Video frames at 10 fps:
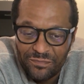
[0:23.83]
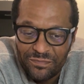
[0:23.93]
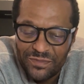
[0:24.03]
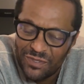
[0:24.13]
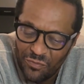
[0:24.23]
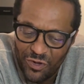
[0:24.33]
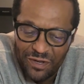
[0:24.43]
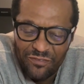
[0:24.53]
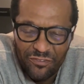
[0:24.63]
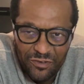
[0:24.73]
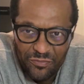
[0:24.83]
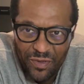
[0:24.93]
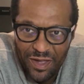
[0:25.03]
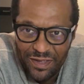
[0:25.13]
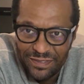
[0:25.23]
someone, a friend of
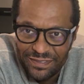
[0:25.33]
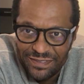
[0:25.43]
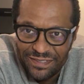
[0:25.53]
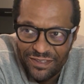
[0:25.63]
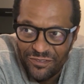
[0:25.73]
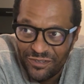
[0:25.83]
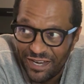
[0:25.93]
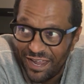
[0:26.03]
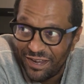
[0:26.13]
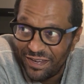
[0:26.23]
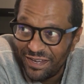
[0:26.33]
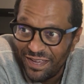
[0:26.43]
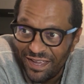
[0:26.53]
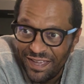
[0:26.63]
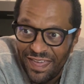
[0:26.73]
mine, the other day
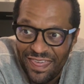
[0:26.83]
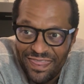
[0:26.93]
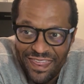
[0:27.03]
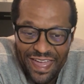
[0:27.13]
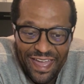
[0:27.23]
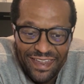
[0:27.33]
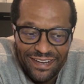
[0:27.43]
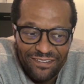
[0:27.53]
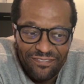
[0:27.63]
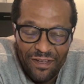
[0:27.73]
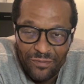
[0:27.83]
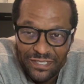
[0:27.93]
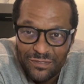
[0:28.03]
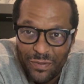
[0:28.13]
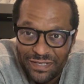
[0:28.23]
that if I'm
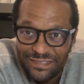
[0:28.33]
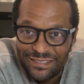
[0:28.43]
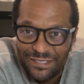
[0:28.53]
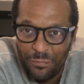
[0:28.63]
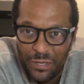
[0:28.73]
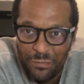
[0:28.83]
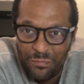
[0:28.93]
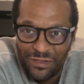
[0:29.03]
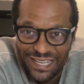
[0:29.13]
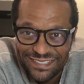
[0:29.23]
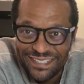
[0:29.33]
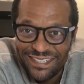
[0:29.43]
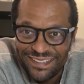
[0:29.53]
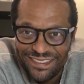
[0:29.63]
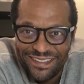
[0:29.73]
expected to be
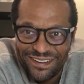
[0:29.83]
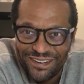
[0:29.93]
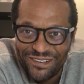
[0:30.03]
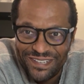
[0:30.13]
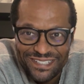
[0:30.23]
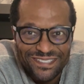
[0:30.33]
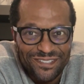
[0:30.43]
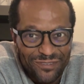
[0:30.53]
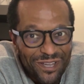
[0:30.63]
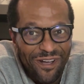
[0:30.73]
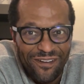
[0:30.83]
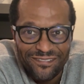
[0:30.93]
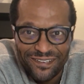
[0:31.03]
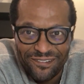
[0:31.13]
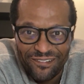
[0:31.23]
pleasant, there needs to be
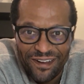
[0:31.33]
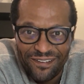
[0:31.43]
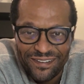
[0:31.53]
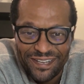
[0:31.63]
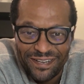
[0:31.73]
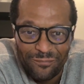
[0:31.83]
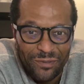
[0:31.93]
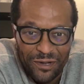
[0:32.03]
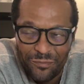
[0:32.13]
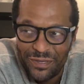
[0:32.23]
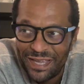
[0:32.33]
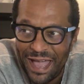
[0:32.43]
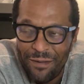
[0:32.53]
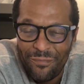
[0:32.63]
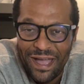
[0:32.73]
coffee around, and it better be
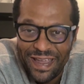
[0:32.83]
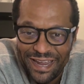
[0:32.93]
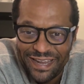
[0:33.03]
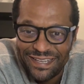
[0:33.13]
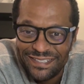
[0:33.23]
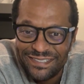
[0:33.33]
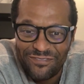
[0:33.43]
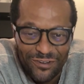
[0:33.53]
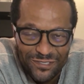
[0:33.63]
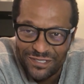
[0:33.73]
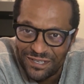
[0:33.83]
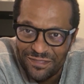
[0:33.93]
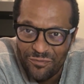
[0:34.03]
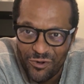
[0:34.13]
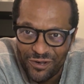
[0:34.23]
at my hands first thing in
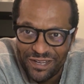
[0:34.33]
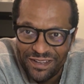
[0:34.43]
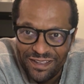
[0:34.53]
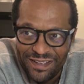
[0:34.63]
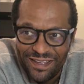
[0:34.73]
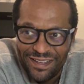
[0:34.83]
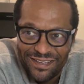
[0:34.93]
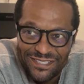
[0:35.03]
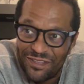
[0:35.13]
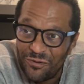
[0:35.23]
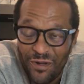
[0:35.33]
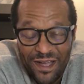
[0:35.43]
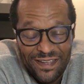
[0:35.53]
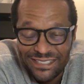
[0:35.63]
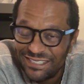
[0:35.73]
the morning, because
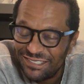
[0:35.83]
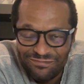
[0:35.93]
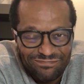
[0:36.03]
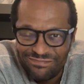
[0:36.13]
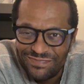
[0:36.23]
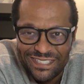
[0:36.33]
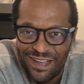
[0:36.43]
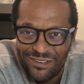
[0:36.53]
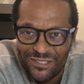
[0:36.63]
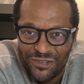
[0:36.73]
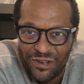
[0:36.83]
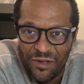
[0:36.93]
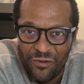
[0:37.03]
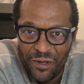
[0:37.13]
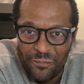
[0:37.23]
otherwise it's not going to turn
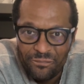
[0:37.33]
out well.